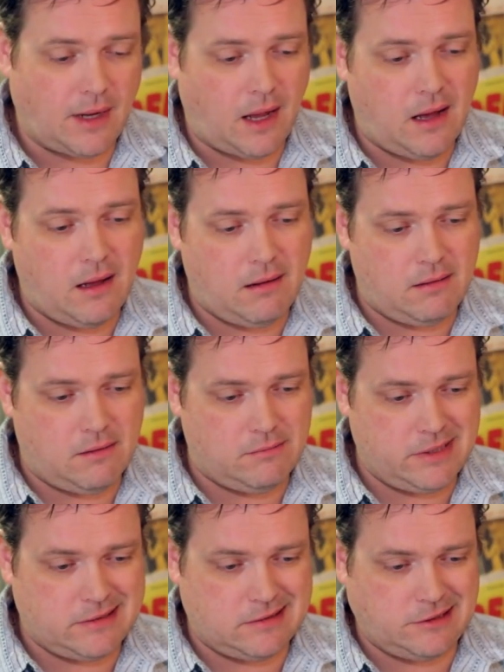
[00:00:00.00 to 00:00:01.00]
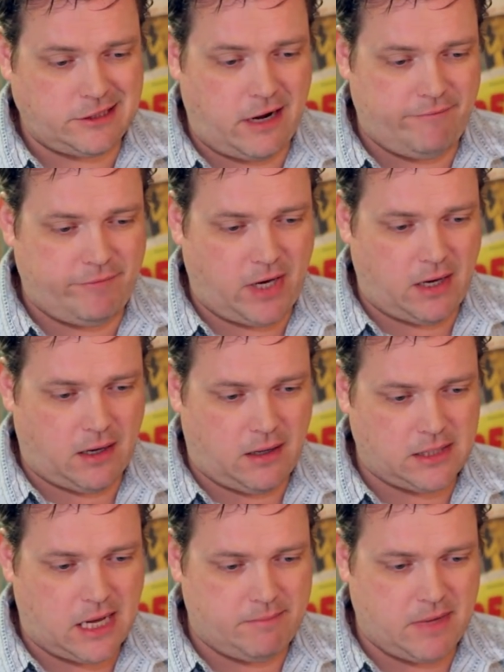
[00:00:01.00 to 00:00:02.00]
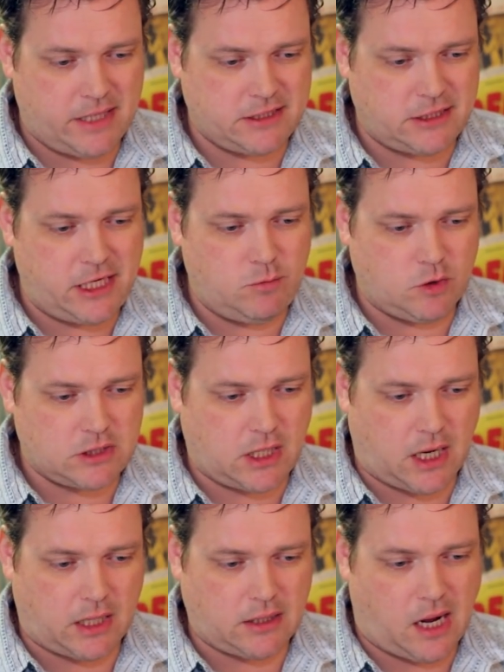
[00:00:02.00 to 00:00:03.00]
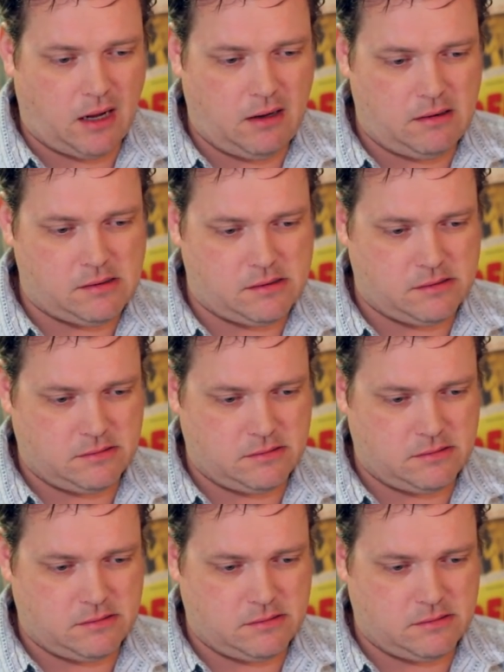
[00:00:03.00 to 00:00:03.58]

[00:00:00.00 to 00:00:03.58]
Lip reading: Oh, Mr. Sheffield, my scene was cut. Oh.